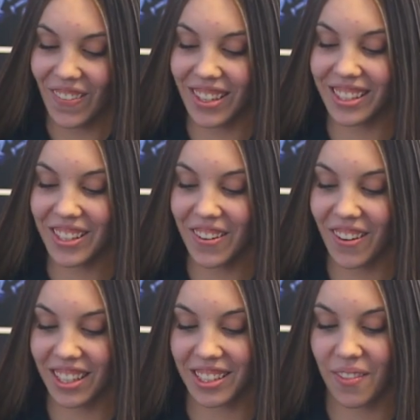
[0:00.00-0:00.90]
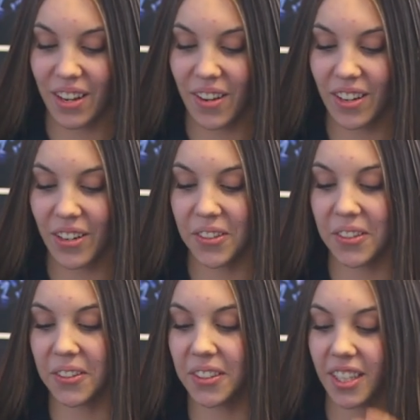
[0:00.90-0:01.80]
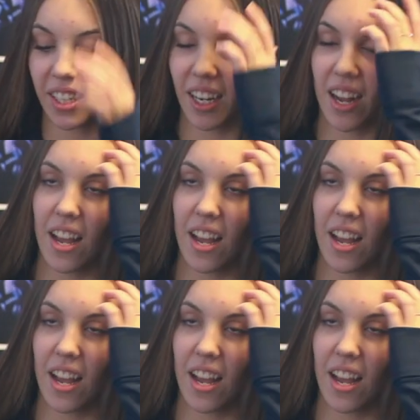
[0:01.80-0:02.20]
What do you want to be when you're older?